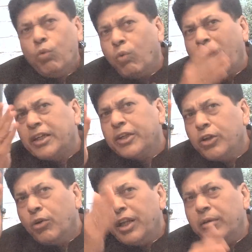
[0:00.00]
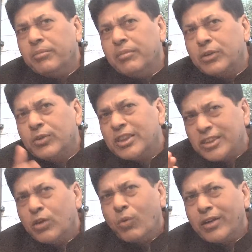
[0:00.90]
What cured him? It was
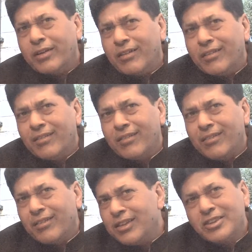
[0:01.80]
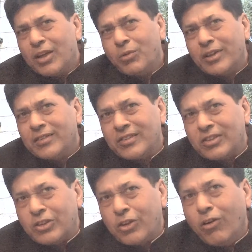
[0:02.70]
distilled water. Distilled water
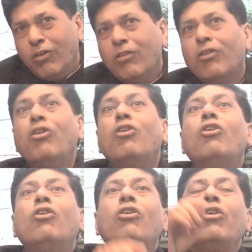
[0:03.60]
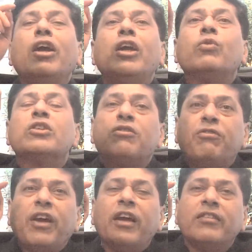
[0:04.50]
doesn't cure. It was
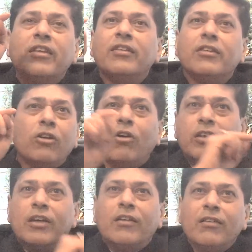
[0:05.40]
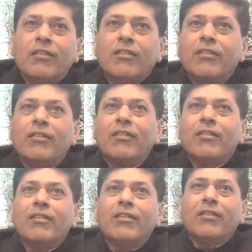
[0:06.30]
faith in the doctor.
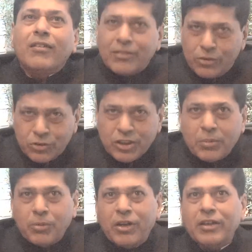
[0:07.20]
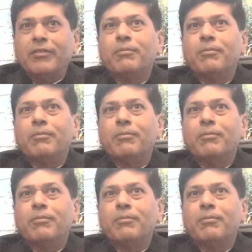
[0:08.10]
See the point?